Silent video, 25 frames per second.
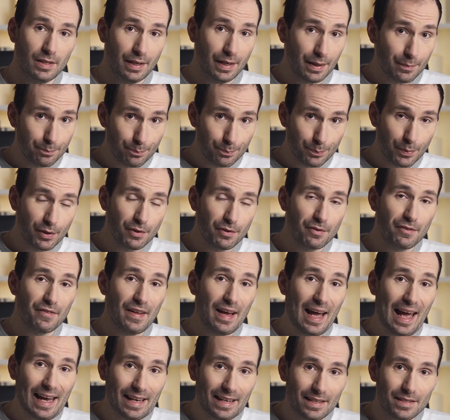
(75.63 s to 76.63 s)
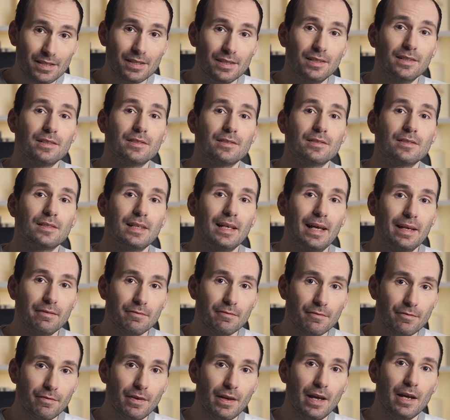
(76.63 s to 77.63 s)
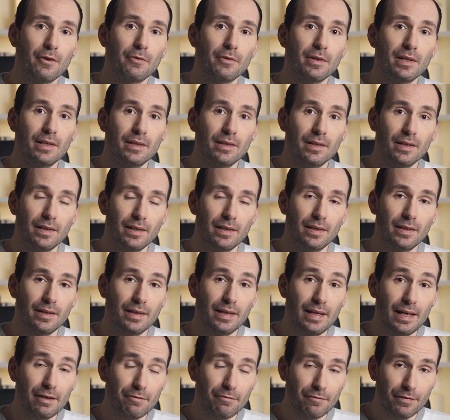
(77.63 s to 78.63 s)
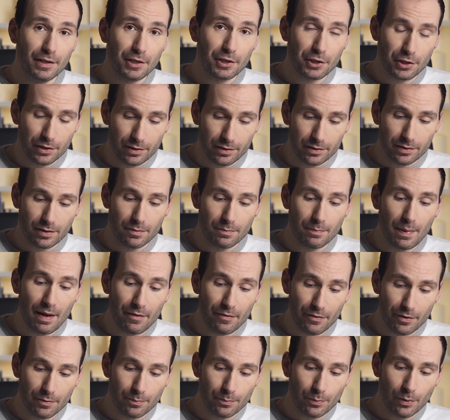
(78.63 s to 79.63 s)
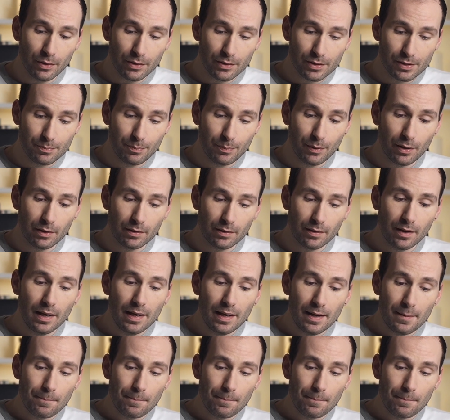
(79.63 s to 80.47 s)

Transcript: they are both excellent and very efficient method books, but